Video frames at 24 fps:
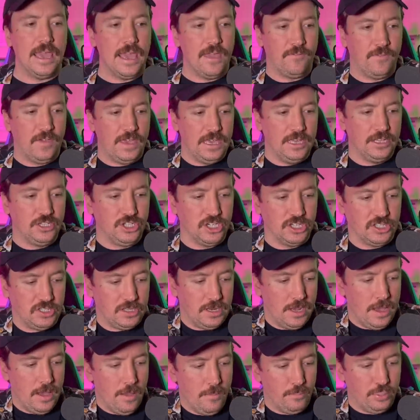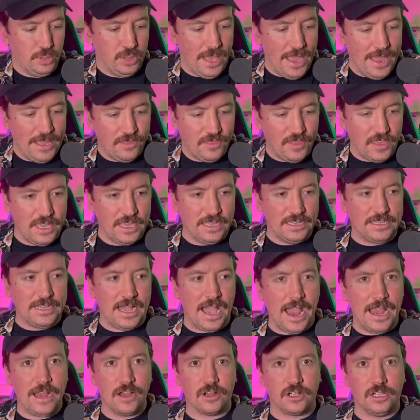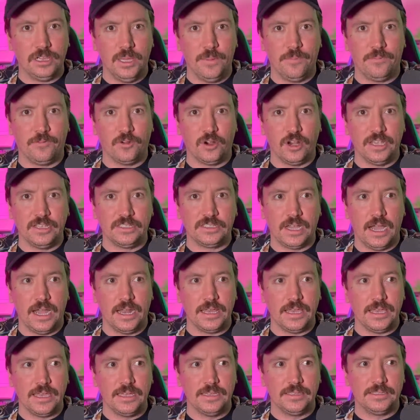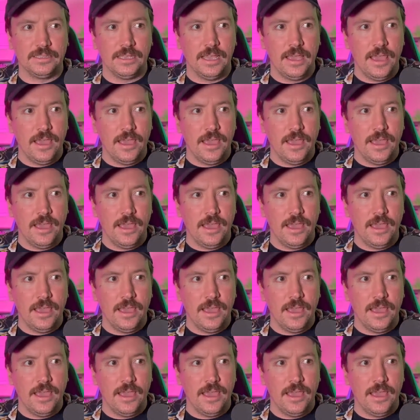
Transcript: If he had just played the entire clip for his audience,